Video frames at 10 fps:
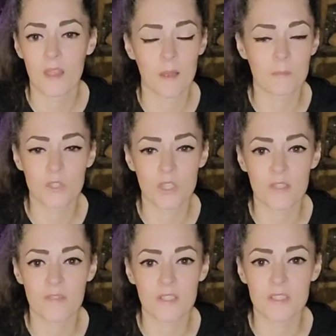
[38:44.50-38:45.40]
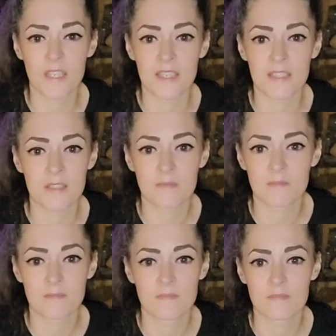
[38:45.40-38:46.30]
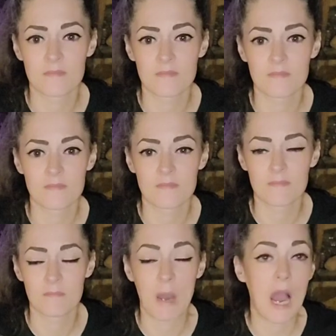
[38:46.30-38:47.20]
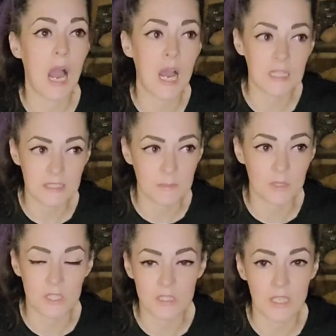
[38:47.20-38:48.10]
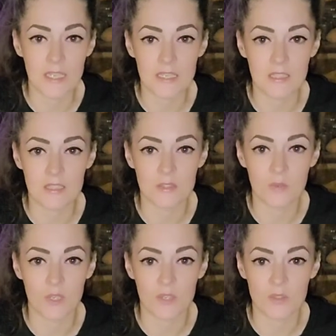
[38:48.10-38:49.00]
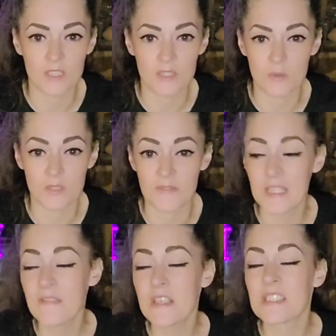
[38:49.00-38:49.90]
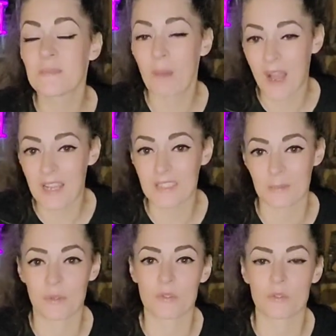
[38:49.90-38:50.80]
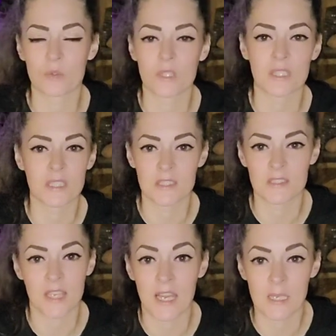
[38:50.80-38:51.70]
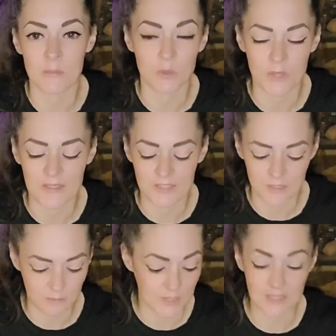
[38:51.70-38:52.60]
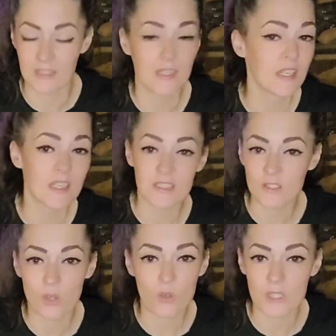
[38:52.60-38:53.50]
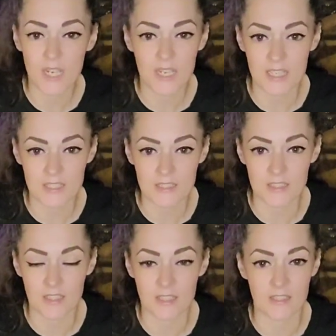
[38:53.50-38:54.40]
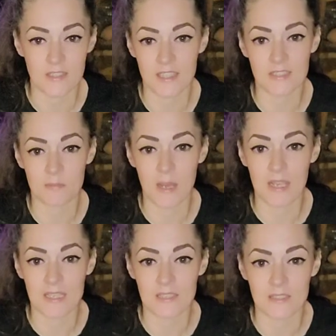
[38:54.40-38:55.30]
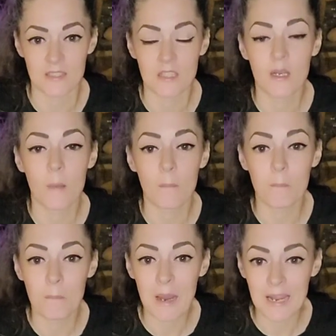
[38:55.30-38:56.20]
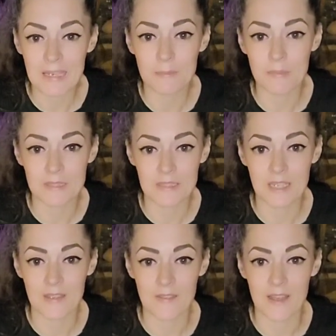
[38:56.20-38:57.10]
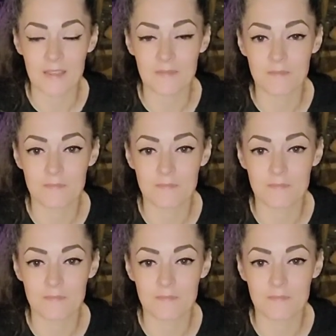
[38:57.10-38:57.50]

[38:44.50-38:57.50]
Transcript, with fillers: I'm sure if it's like possible, like it's one of those things where if it's possible, do it at this time or whatever, but it's totally not necessary. That's my my opinion on that.